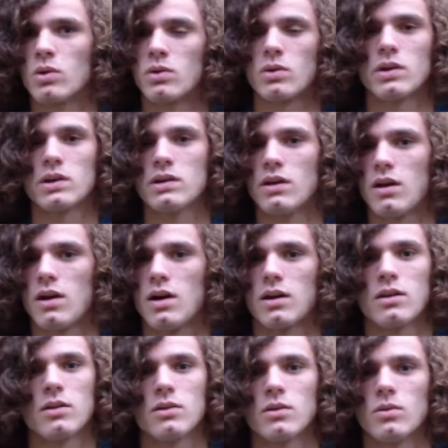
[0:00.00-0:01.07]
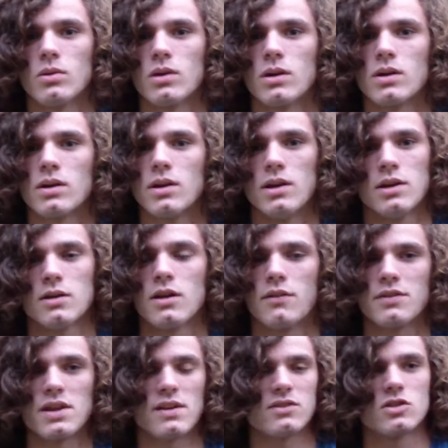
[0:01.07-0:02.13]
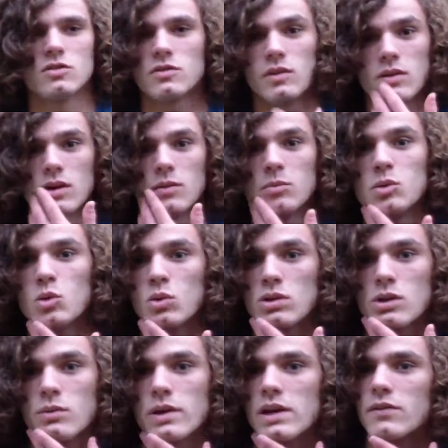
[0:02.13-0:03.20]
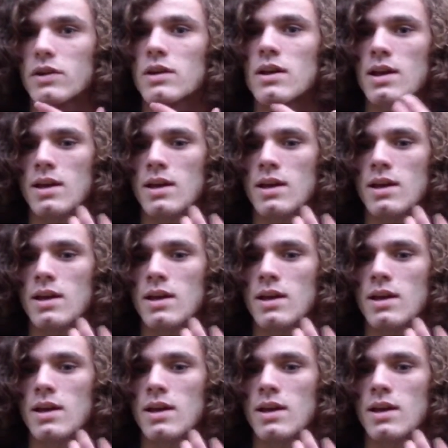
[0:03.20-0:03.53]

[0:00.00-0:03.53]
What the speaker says: or a dock or off the edge of a pool or whatever,